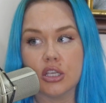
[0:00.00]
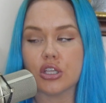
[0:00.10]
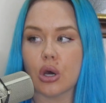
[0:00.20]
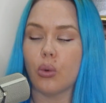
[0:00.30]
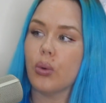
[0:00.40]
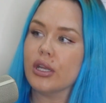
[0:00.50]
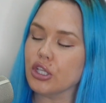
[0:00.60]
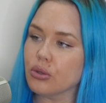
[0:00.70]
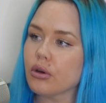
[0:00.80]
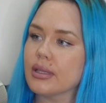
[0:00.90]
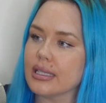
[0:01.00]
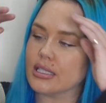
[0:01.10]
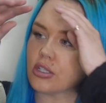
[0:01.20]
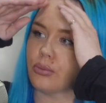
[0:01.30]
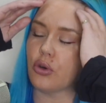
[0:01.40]
So when you are
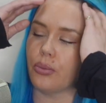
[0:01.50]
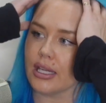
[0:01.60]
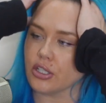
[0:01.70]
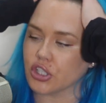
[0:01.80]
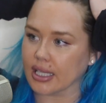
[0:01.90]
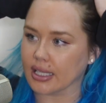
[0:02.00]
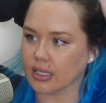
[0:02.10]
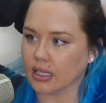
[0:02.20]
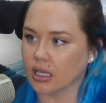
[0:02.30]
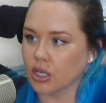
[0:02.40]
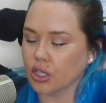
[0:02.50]
released on probation,